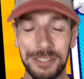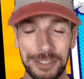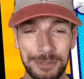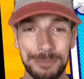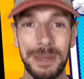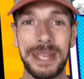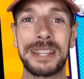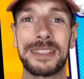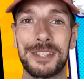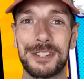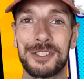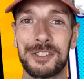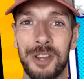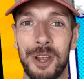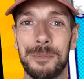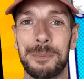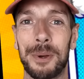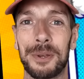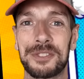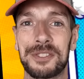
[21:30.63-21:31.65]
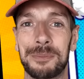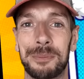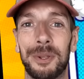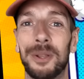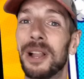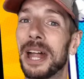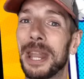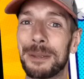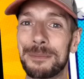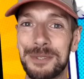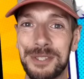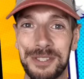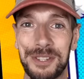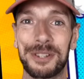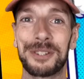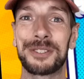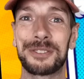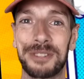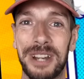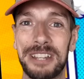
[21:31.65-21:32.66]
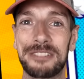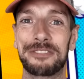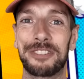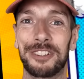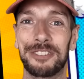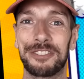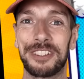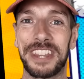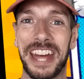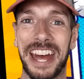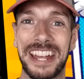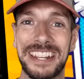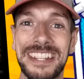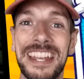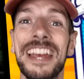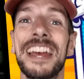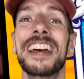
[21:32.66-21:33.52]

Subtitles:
you make this show possible, and I'm so grateful for that.